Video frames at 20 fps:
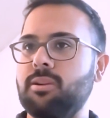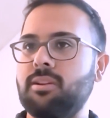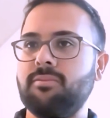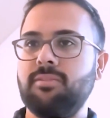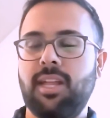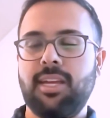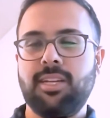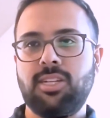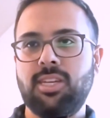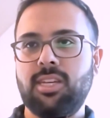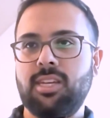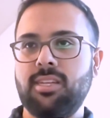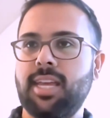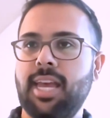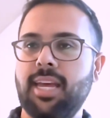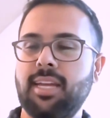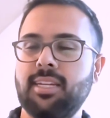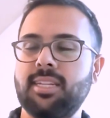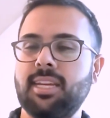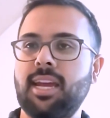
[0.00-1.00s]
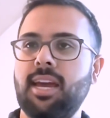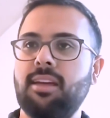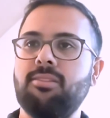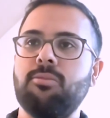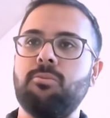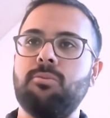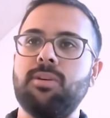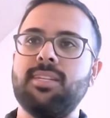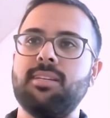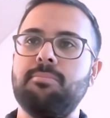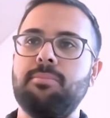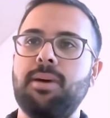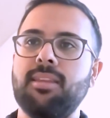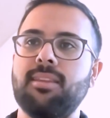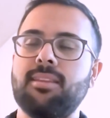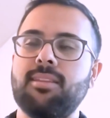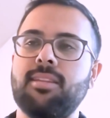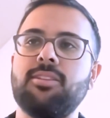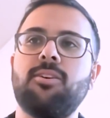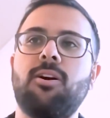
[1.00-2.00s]
like just get together once a month
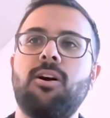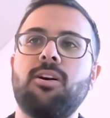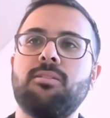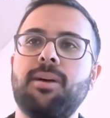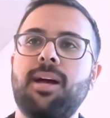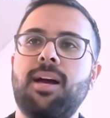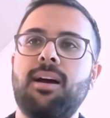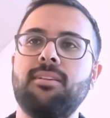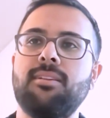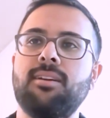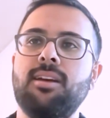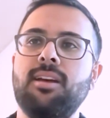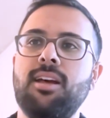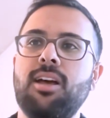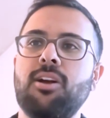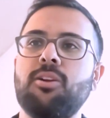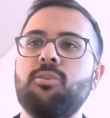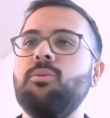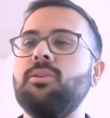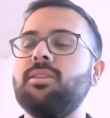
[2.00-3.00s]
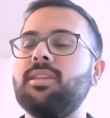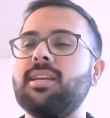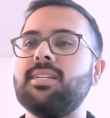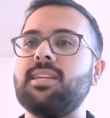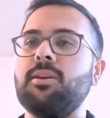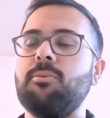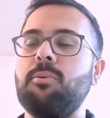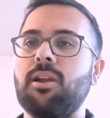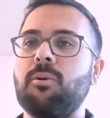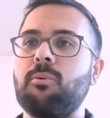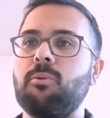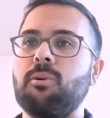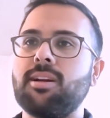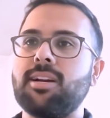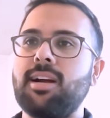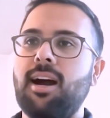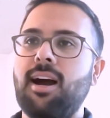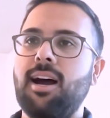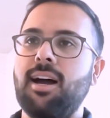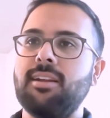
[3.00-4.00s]
to talk about cool things they want to work
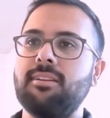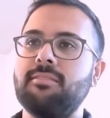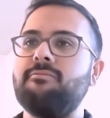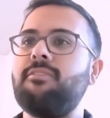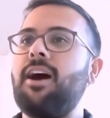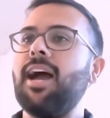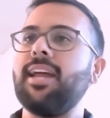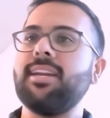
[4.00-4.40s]
on, find